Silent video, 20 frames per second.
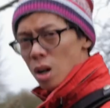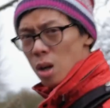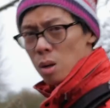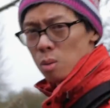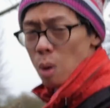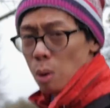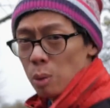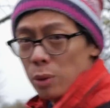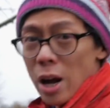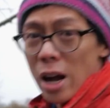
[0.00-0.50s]

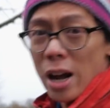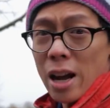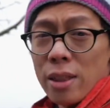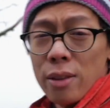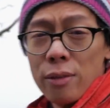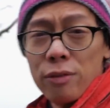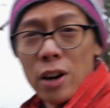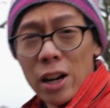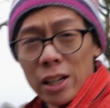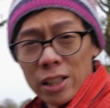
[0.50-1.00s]
Well, that and the
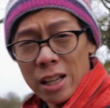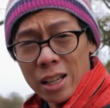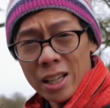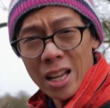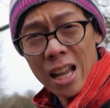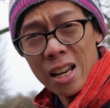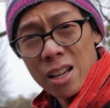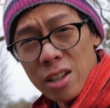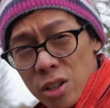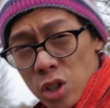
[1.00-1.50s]
fact that
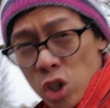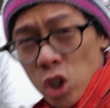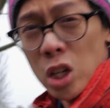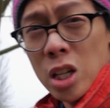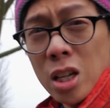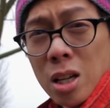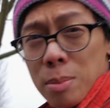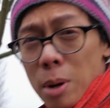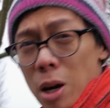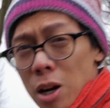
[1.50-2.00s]
Canon are
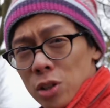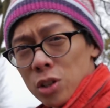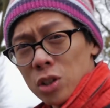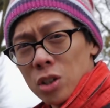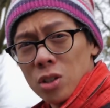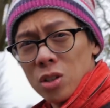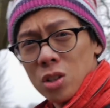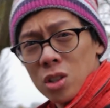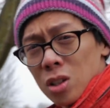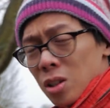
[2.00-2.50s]
cheeky
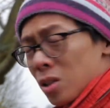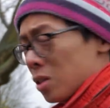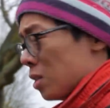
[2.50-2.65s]
bastards.